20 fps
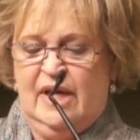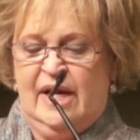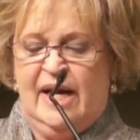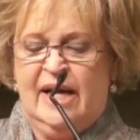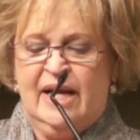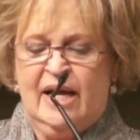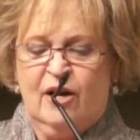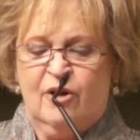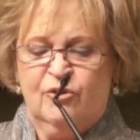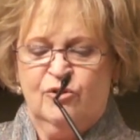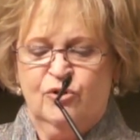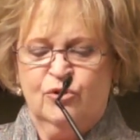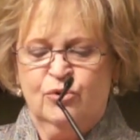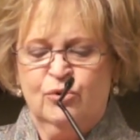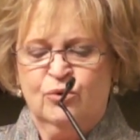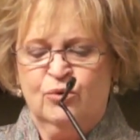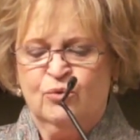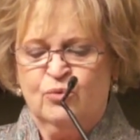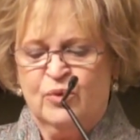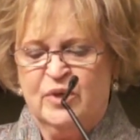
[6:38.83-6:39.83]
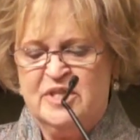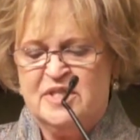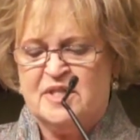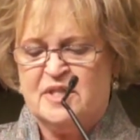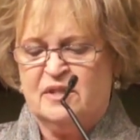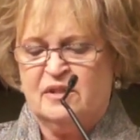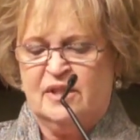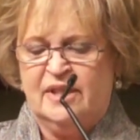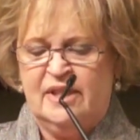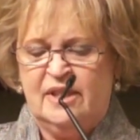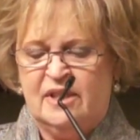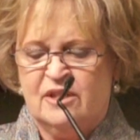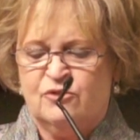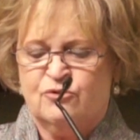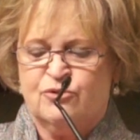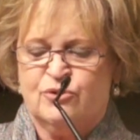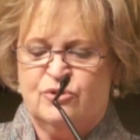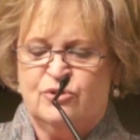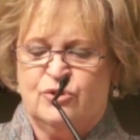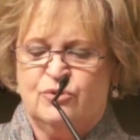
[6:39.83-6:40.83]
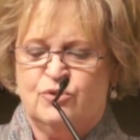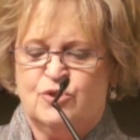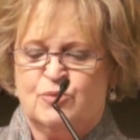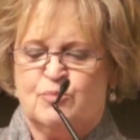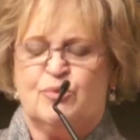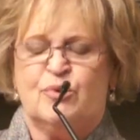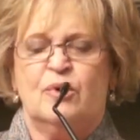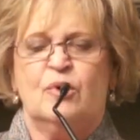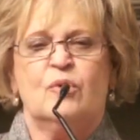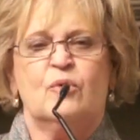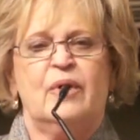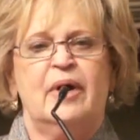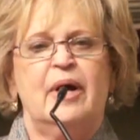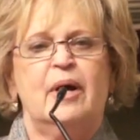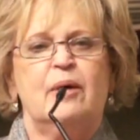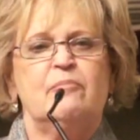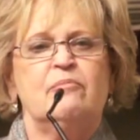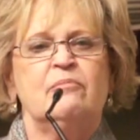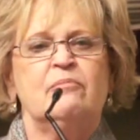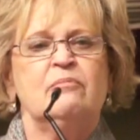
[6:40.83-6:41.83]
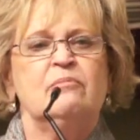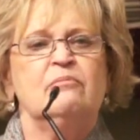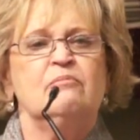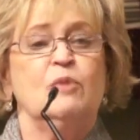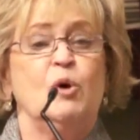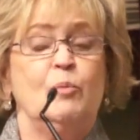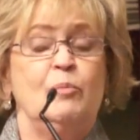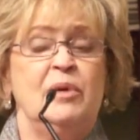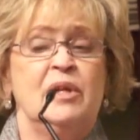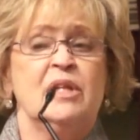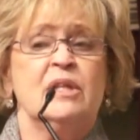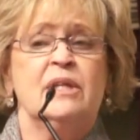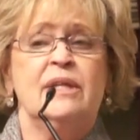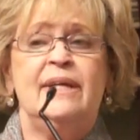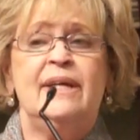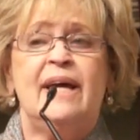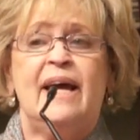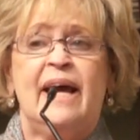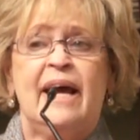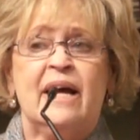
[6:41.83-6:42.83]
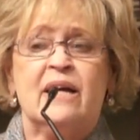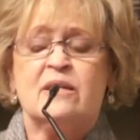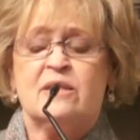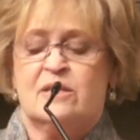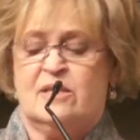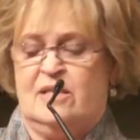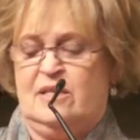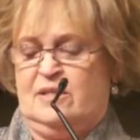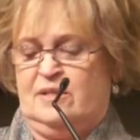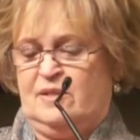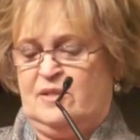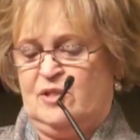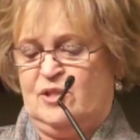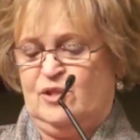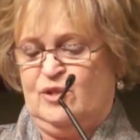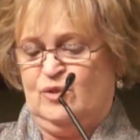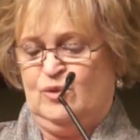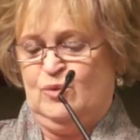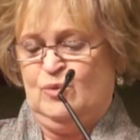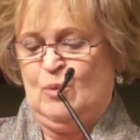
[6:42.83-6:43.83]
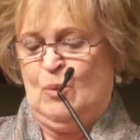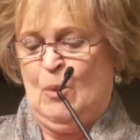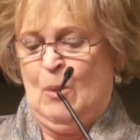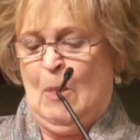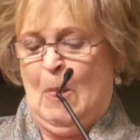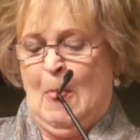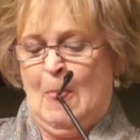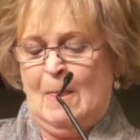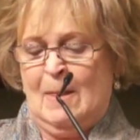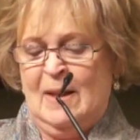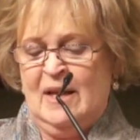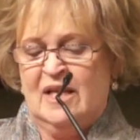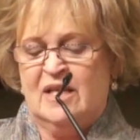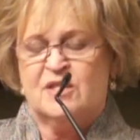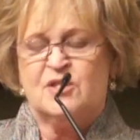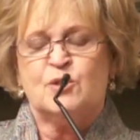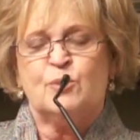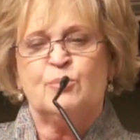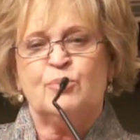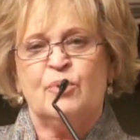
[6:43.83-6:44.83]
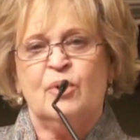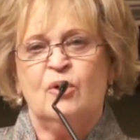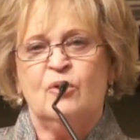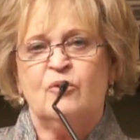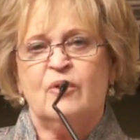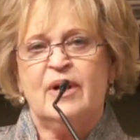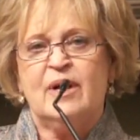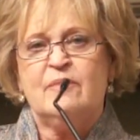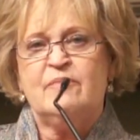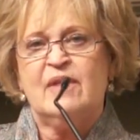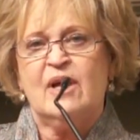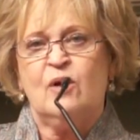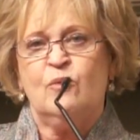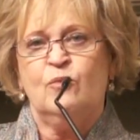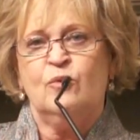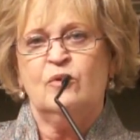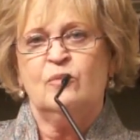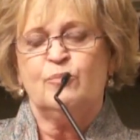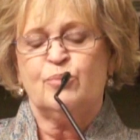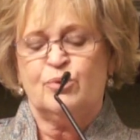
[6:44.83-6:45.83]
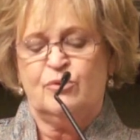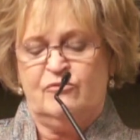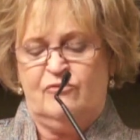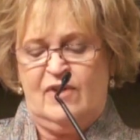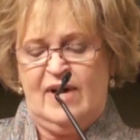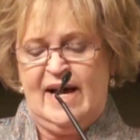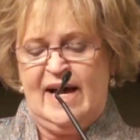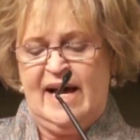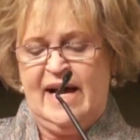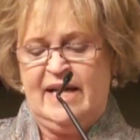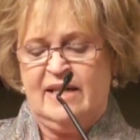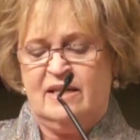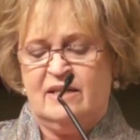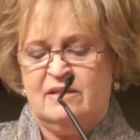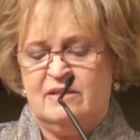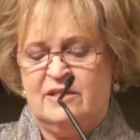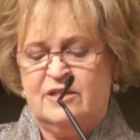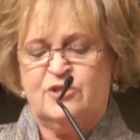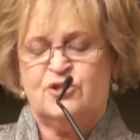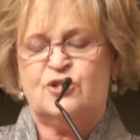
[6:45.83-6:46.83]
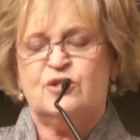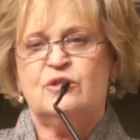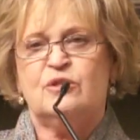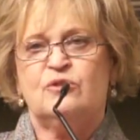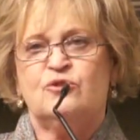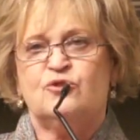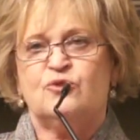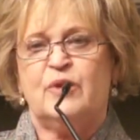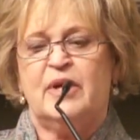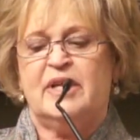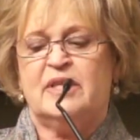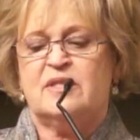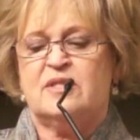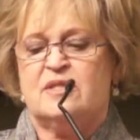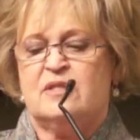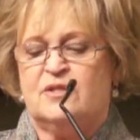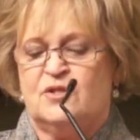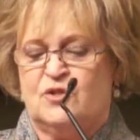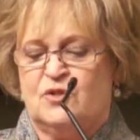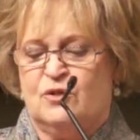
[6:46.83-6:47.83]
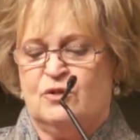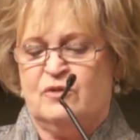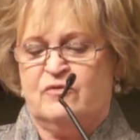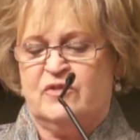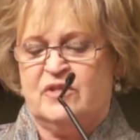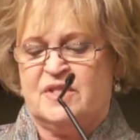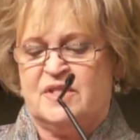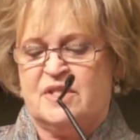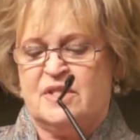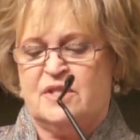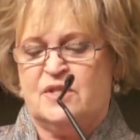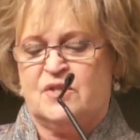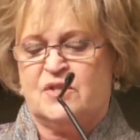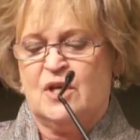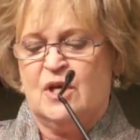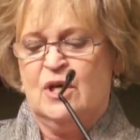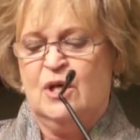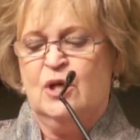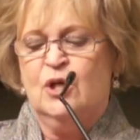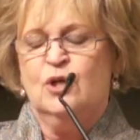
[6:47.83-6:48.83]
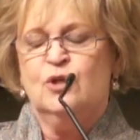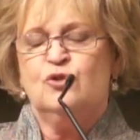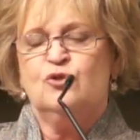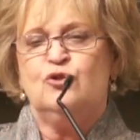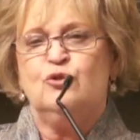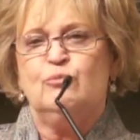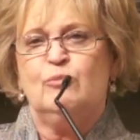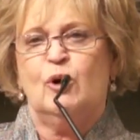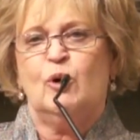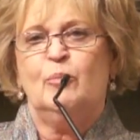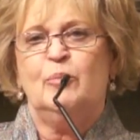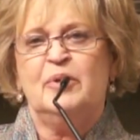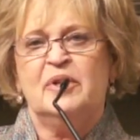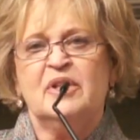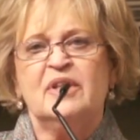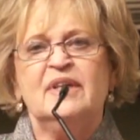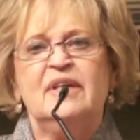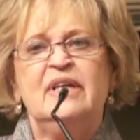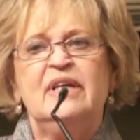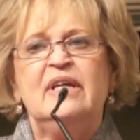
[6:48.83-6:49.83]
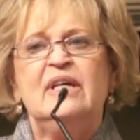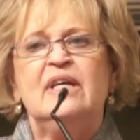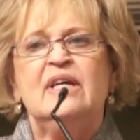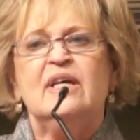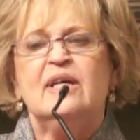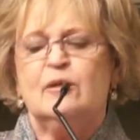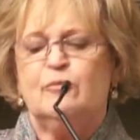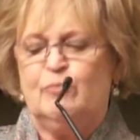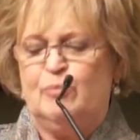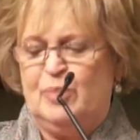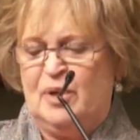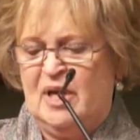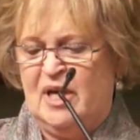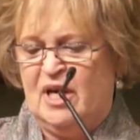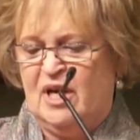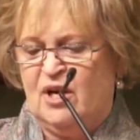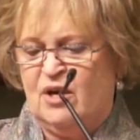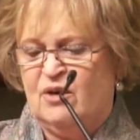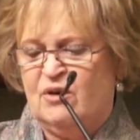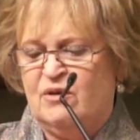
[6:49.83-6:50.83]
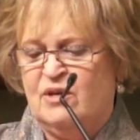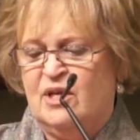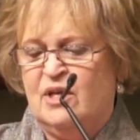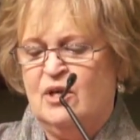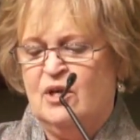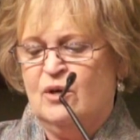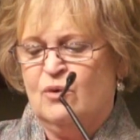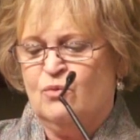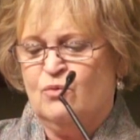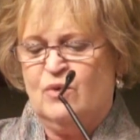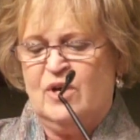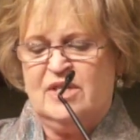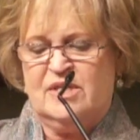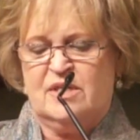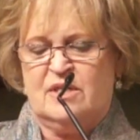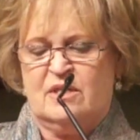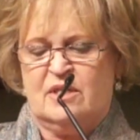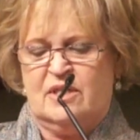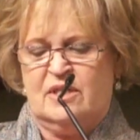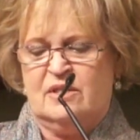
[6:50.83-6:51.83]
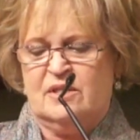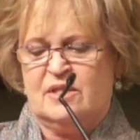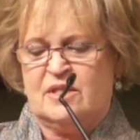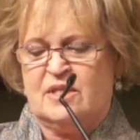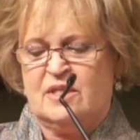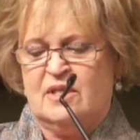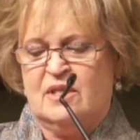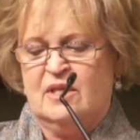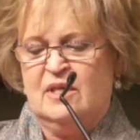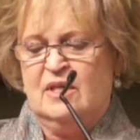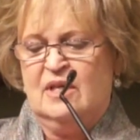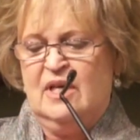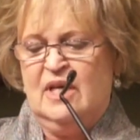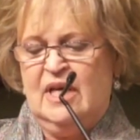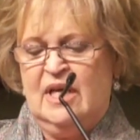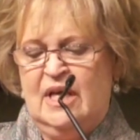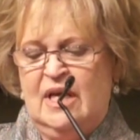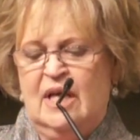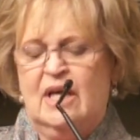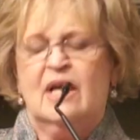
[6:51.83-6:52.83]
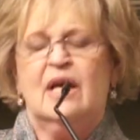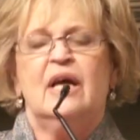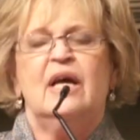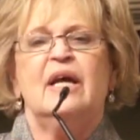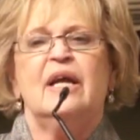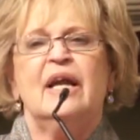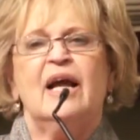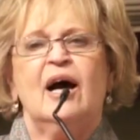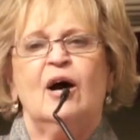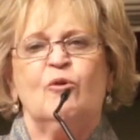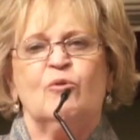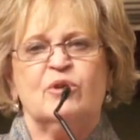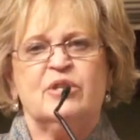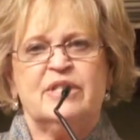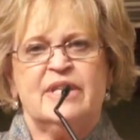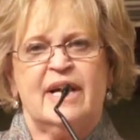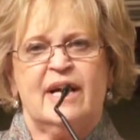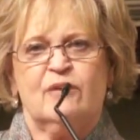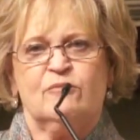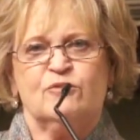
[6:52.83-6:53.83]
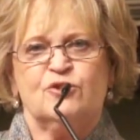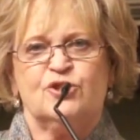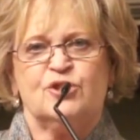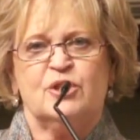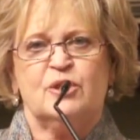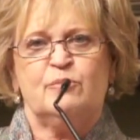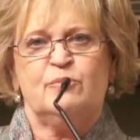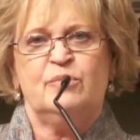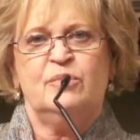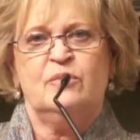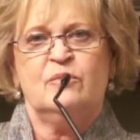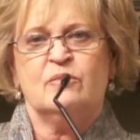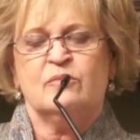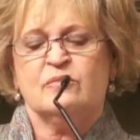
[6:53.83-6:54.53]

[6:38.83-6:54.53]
And our new recently introduced program, Mobility Access, is a program that will provide additional transit services to mobility impaired residents in our township.